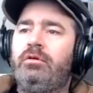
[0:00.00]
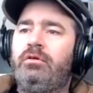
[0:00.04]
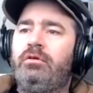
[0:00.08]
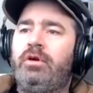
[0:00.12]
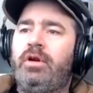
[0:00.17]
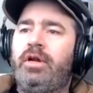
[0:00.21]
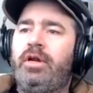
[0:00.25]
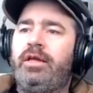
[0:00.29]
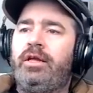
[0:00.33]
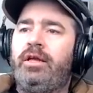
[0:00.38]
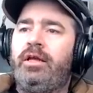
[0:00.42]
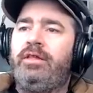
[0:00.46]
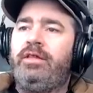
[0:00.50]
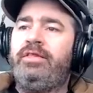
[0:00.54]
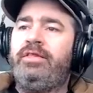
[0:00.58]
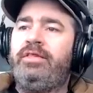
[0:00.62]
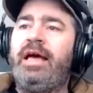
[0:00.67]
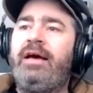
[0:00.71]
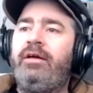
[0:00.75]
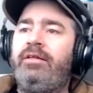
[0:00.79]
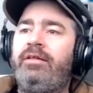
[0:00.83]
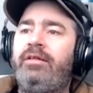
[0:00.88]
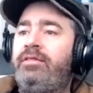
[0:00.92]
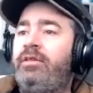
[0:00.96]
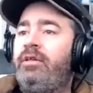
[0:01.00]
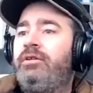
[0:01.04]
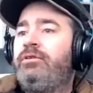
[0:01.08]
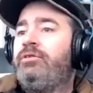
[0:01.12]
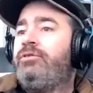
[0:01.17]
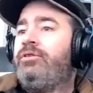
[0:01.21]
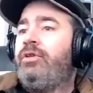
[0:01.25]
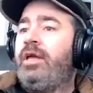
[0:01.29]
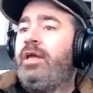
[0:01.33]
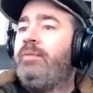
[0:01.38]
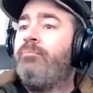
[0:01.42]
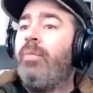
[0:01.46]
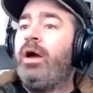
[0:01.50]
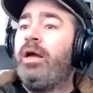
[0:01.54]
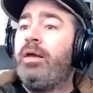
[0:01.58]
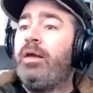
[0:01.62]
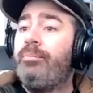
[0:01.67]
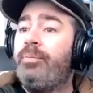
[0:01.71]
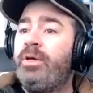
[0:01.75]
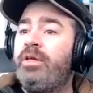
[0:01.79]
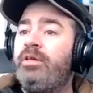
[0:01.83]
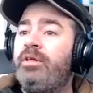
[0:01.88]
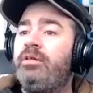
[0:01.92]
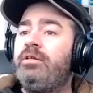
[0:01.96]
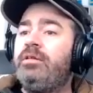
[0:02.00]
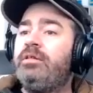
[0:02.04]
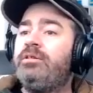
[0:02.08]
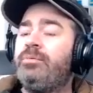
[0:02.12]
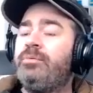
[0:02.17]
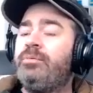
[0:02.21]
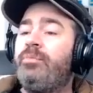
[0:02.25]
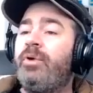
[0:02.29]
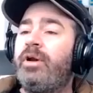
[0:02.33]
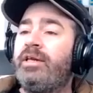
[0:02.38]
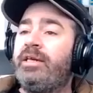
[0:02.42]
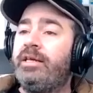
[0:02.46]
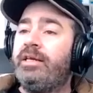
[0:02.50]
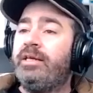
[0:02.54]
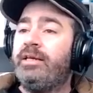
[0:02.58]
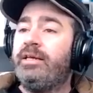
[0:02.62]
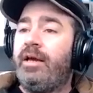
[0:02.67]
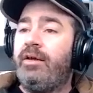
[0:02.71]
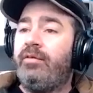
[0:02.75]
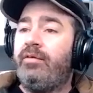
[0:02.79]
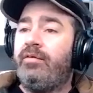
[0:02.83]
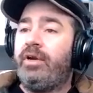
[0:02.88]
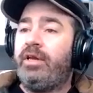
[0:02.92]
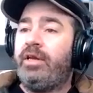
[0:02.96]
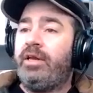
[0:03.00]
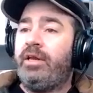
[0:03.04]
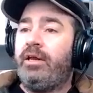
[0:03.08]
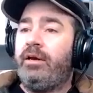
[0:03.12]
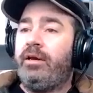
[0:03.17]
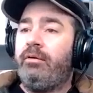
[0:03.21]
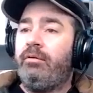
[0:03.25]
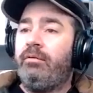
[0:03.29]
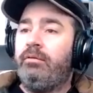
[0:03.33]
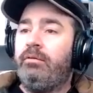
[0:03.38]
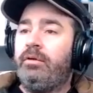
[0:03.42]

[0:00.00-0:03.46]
right? And that, in my opinion, is breaking down right now,